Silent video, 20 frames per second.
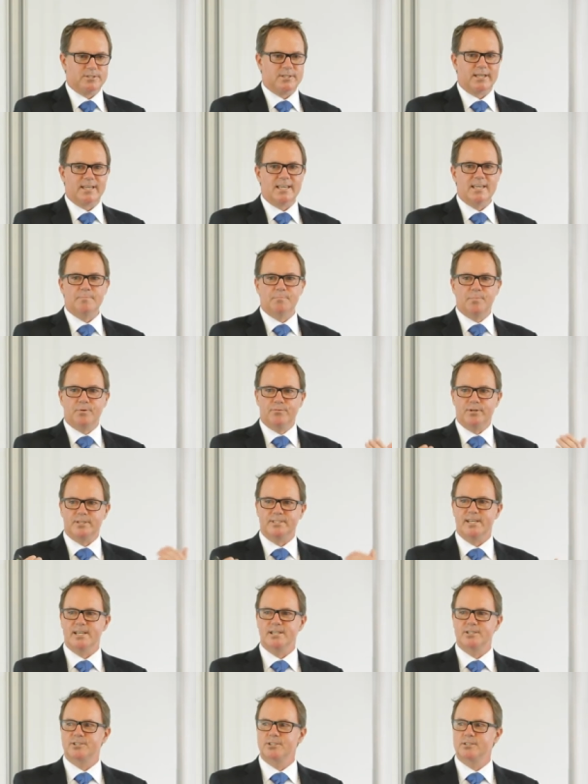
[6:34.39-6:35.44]
to keep
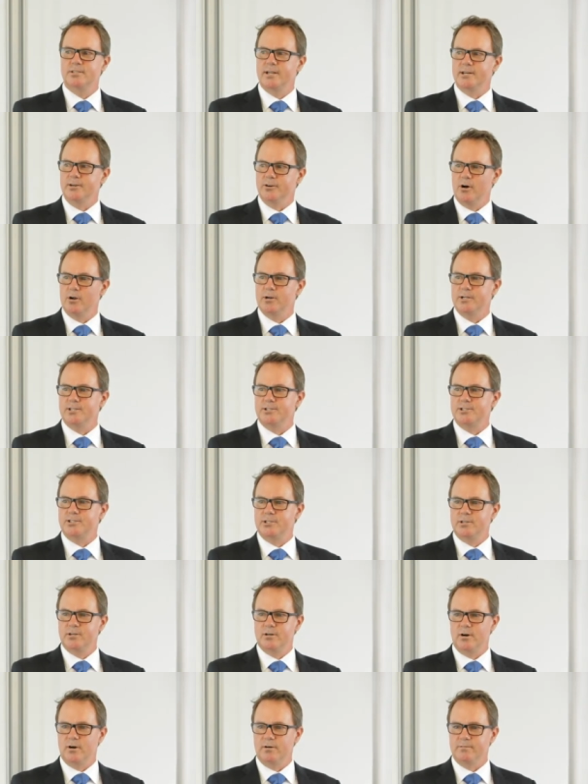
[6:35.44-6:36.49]
retention and knowledge
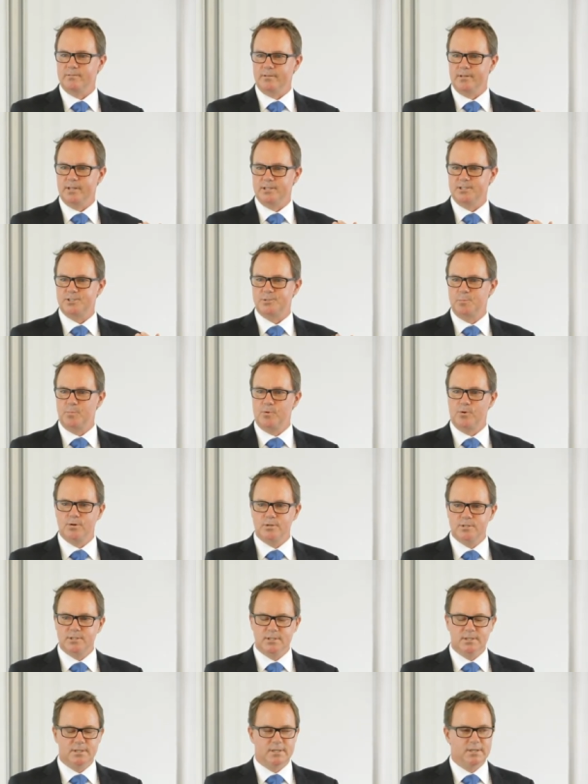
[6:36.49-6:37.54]
of the sport